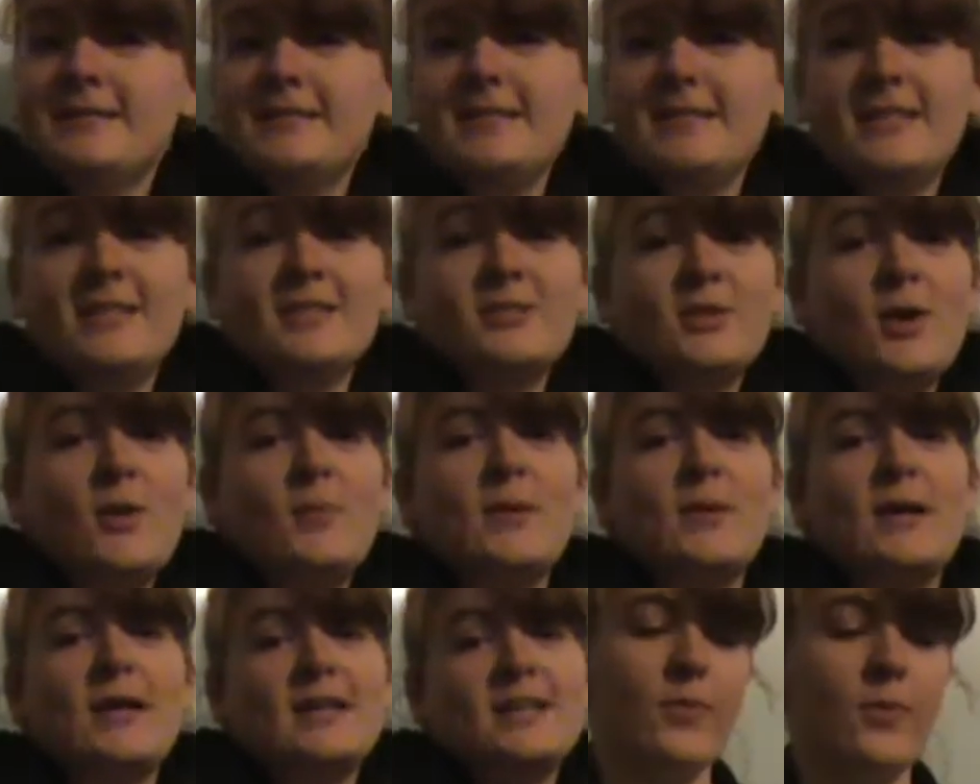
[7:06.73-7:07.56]
Here's
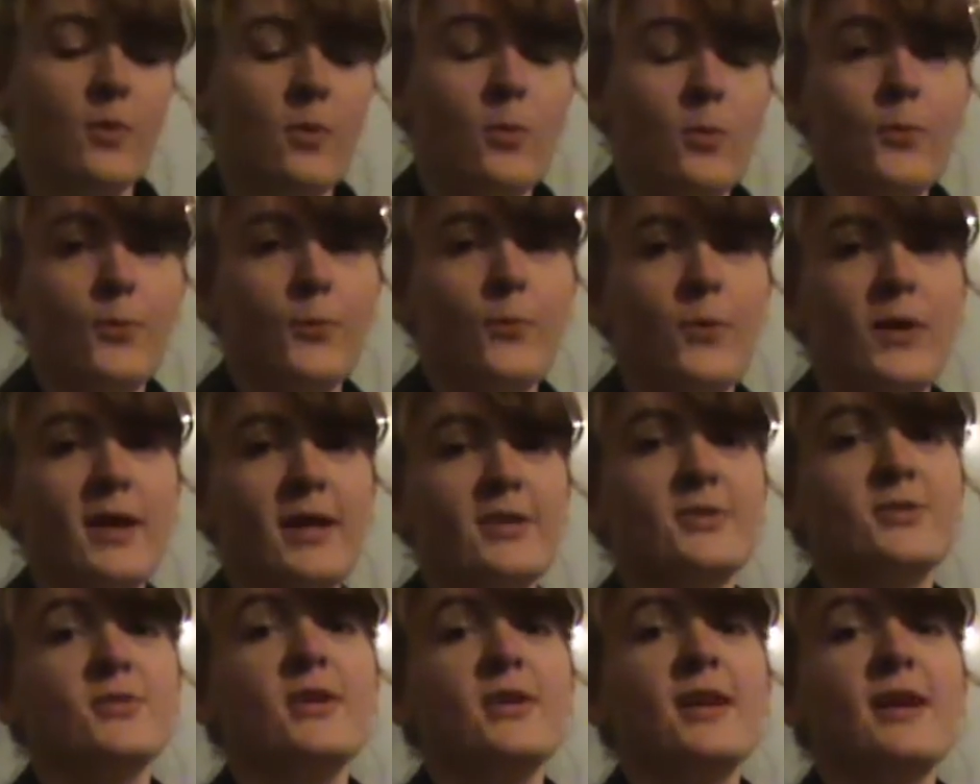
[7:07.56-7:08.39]
hoping. When I
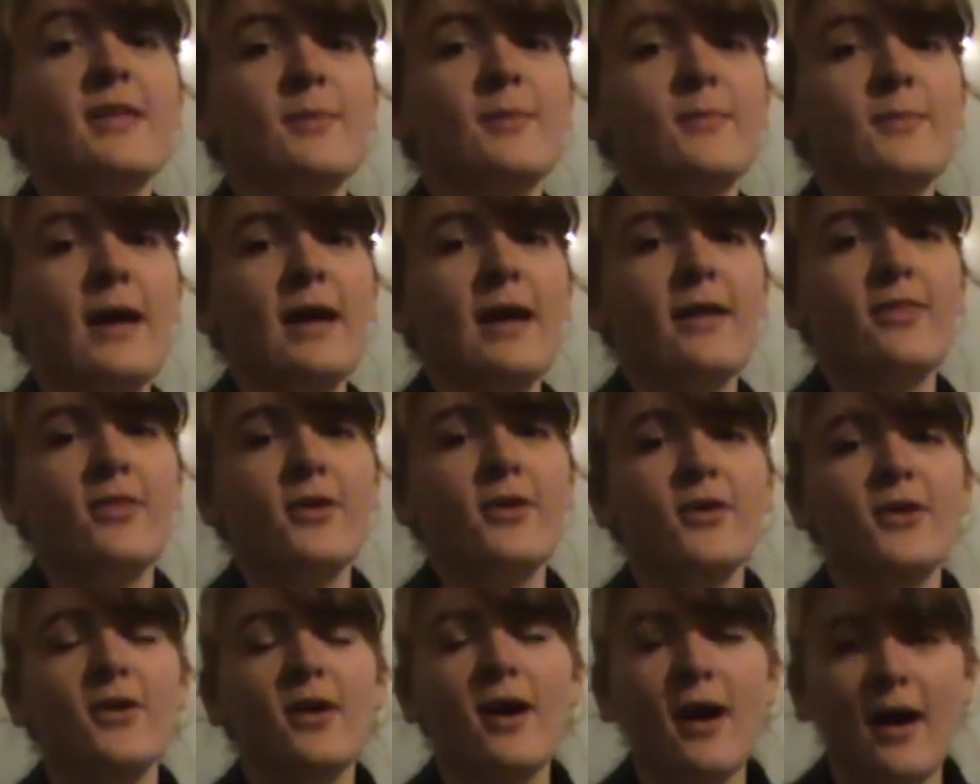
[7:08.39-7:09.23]
do get them back
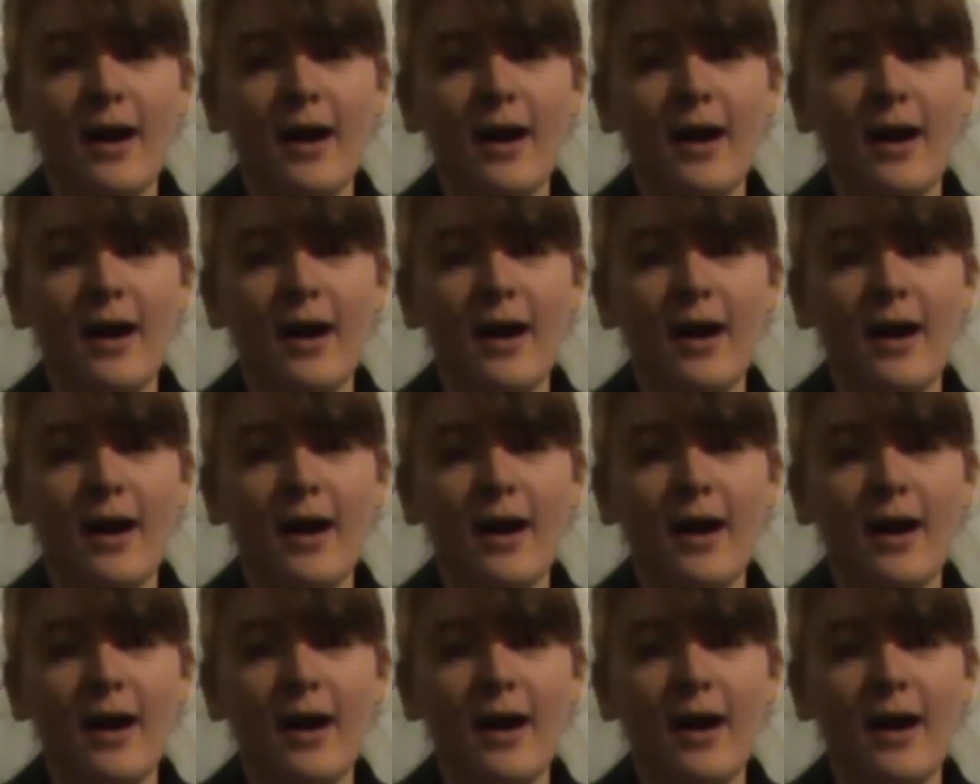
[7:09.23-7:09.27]
though,